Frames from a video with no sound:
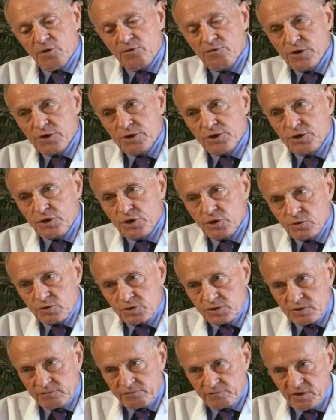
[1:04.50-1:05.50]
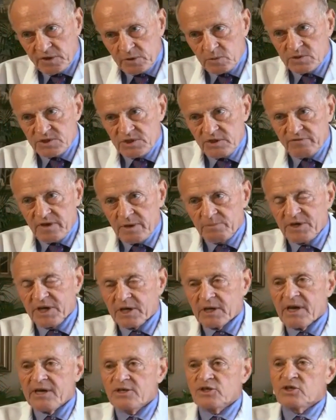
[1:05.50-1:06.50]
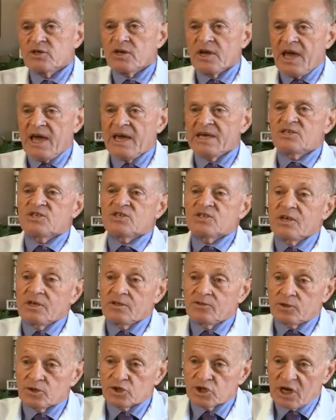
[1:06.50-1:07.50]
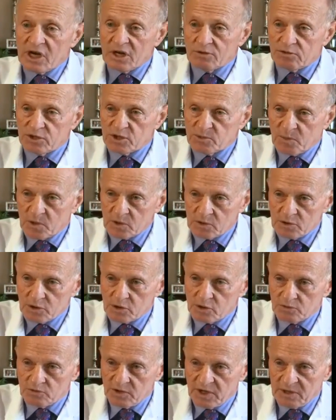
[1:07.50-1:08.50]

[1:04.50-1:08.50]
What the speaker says: reduce the frequency of application as the child responds to